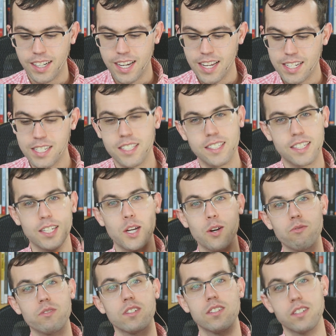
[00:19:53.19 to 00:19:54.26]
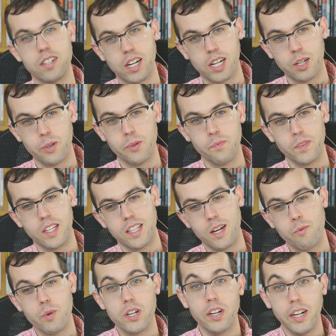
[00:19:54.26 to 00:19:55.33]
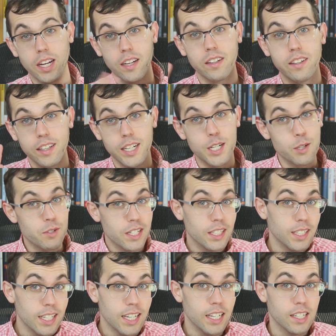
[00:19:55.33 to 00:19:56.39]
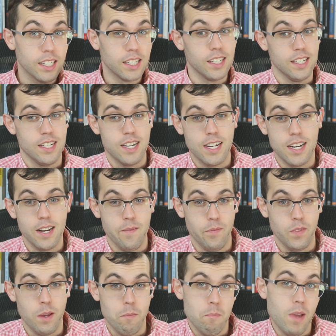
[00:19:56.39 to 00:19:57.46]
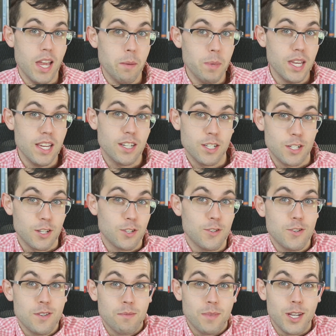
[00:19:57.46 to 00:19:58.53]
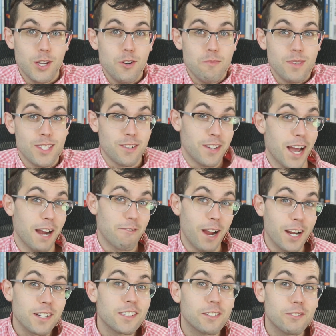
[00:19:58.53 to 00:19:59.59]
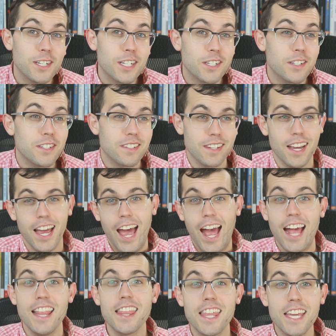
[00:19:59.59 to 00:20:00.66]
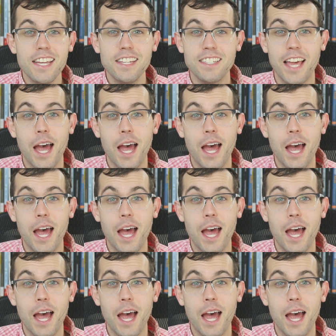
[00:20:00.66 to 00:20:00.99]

it just goes to show that when you're calculating utility, maybe just assume that humans are not rational creatures and things